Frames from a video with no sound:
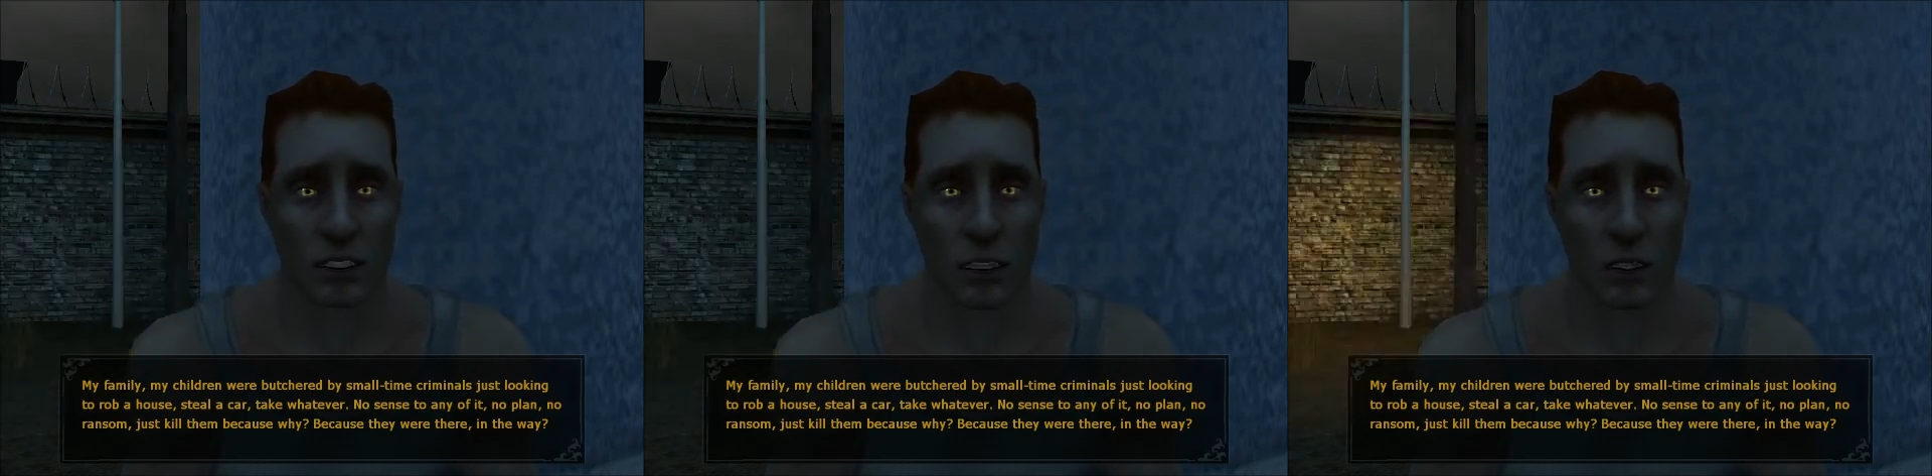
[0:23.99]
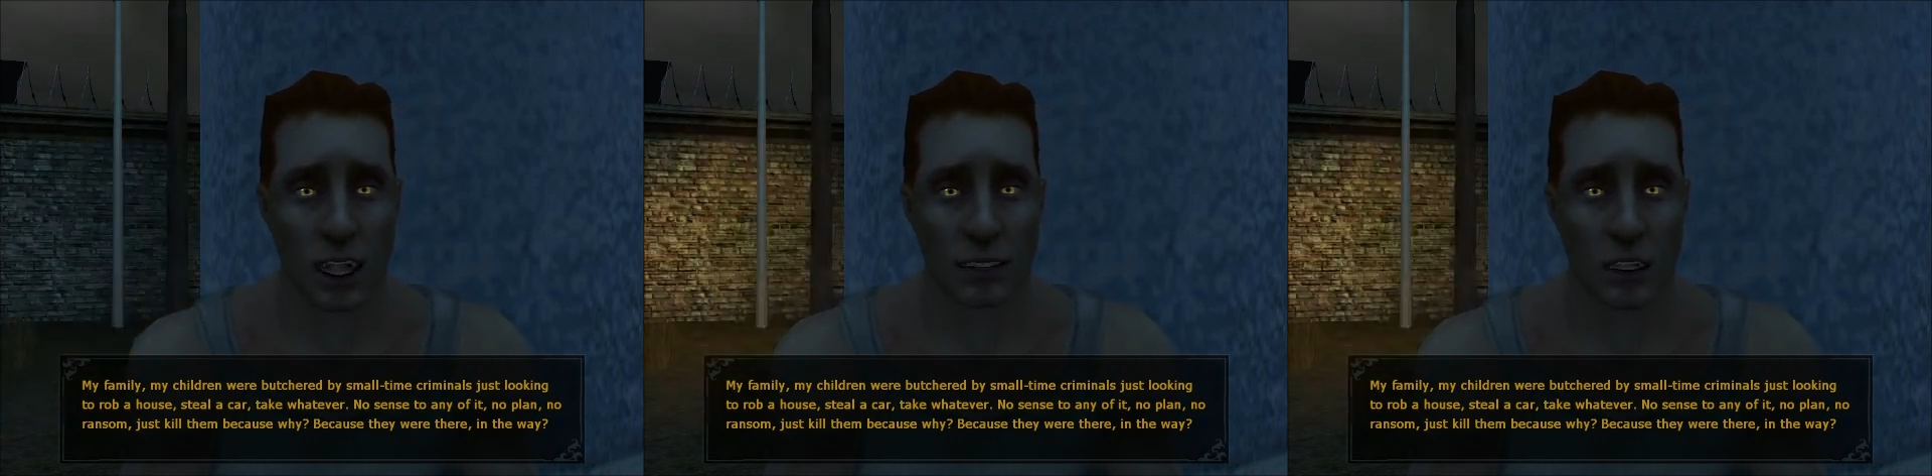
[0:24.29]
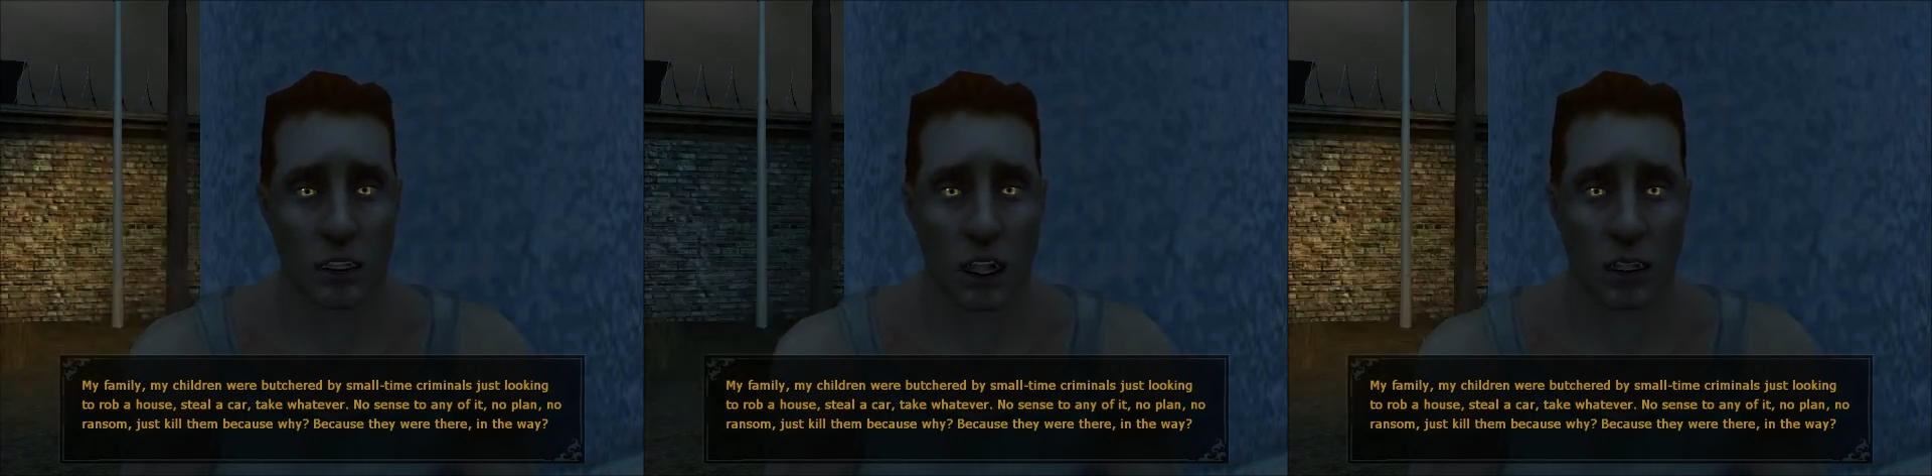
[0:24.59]
just
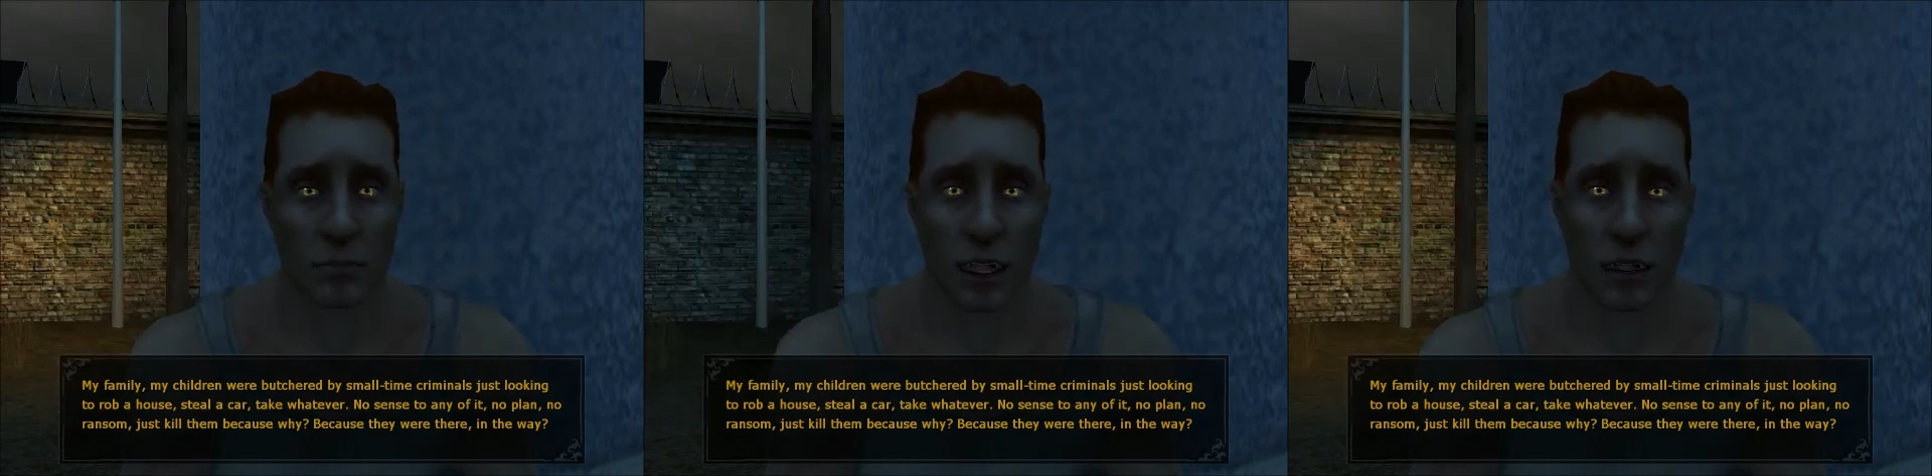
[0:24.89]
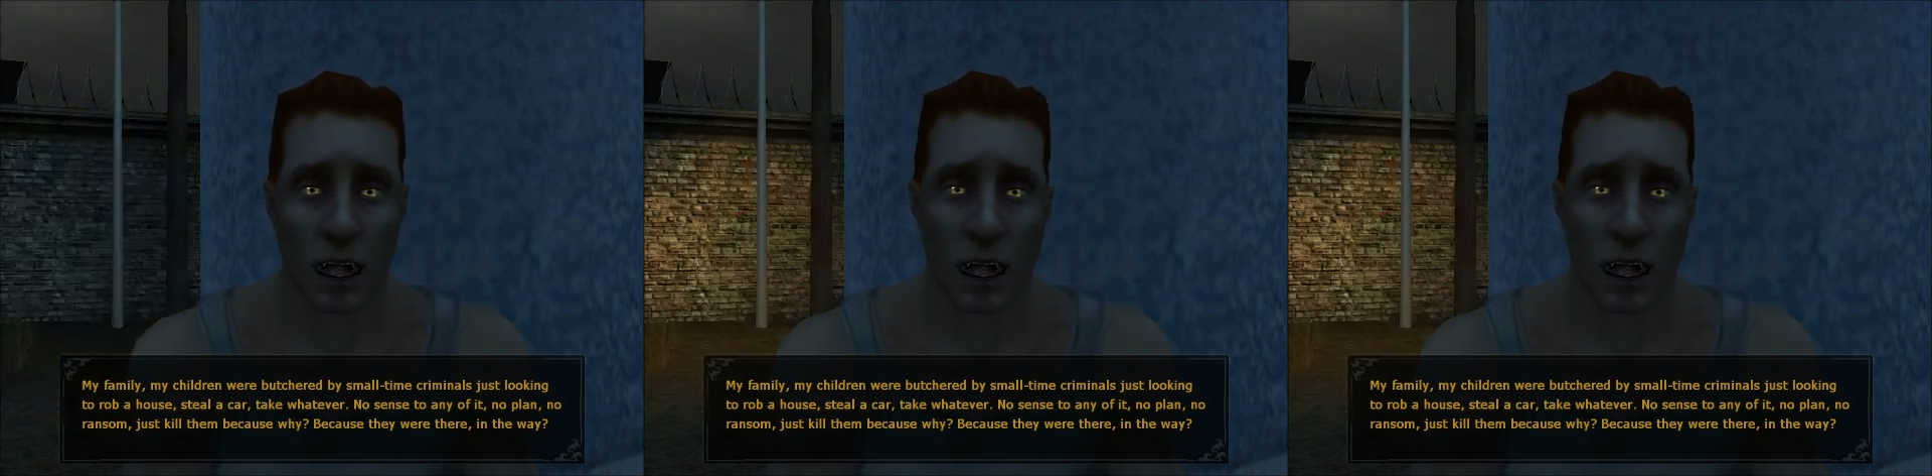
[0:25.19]
looking to rob a